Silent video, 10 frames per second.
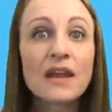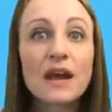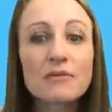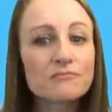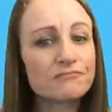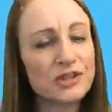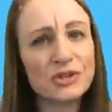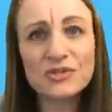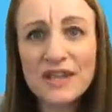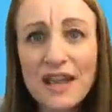Now,
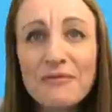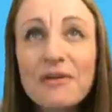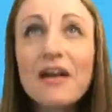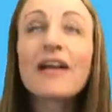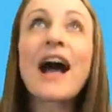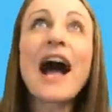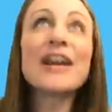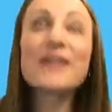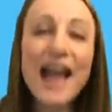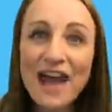you say, well, I
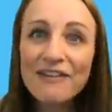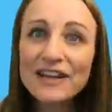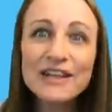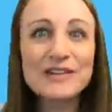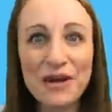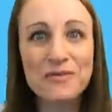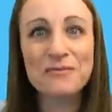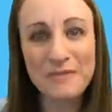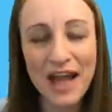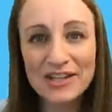don't have any
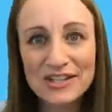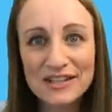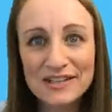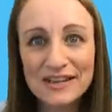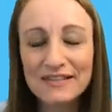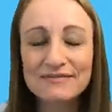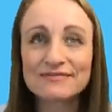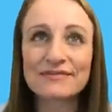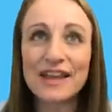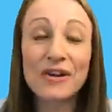known matches. I,
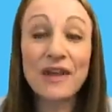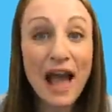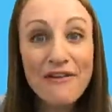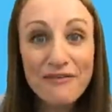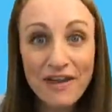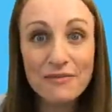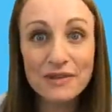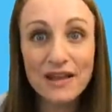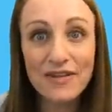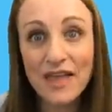I don't have
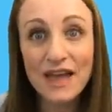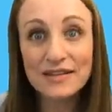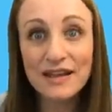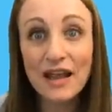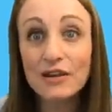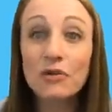family on that side.